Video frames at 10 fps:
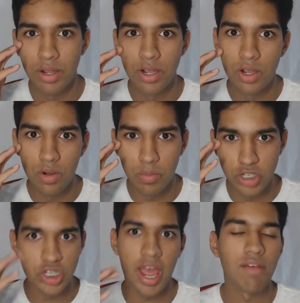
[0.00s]
We just
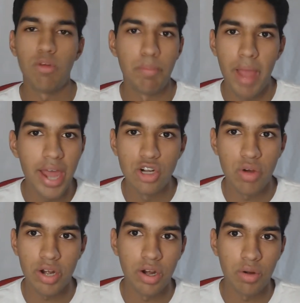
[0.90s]
have a bad track
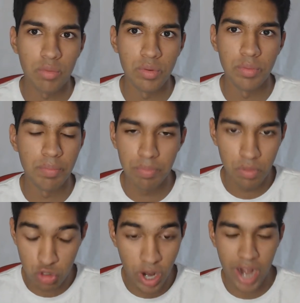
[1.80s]

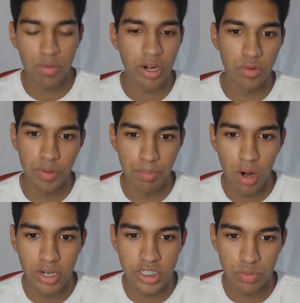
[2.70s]
record with Bronx
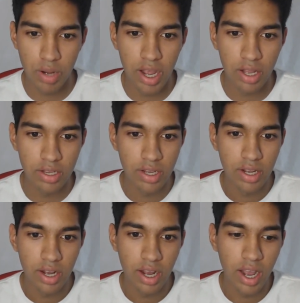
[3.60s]
as well.
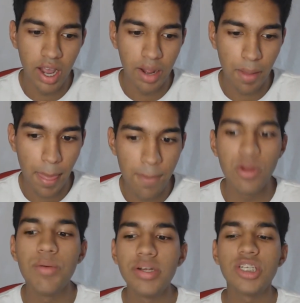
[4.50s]
We were
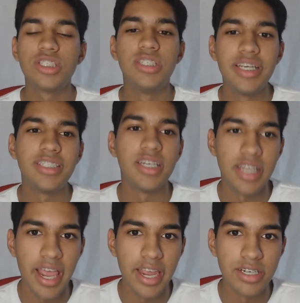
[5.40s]
just
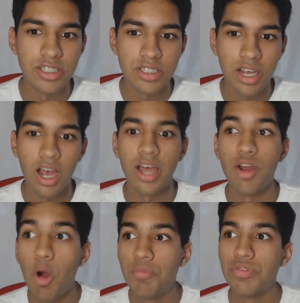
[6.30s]
disengaged, and
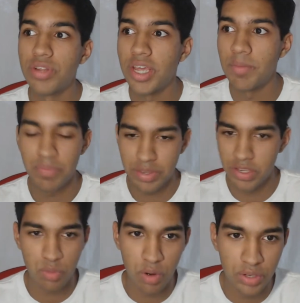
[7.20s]
hopefully, since we're
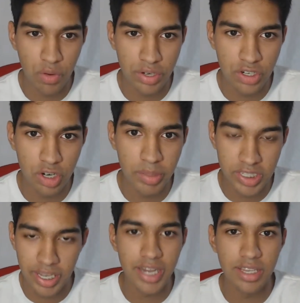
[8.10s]
only going to tournaments late
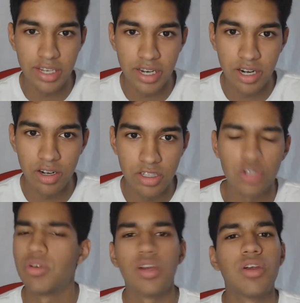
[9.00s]
in the year, so
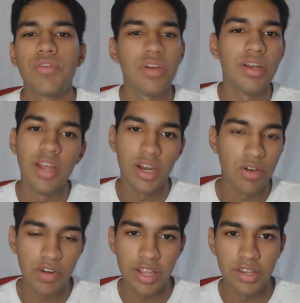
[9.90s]
Griffin had
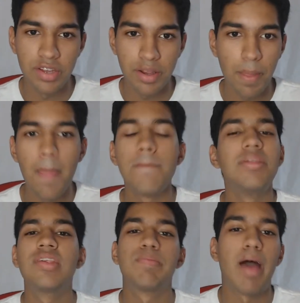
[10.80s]
this, like, this is
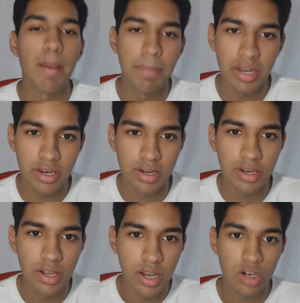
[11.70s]
my opinion.
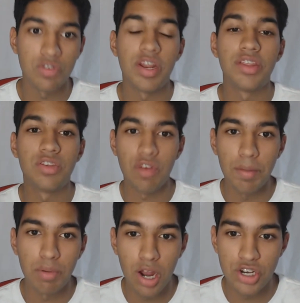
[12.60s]
Griffin had this fun
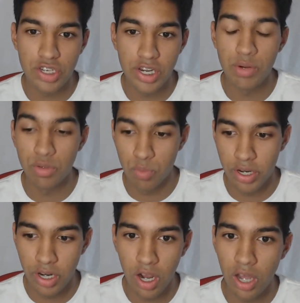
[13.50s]
project that he was working
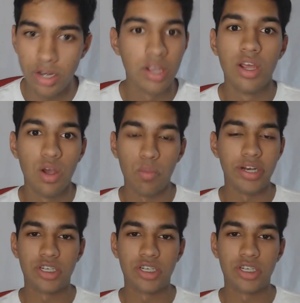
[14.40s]
on, which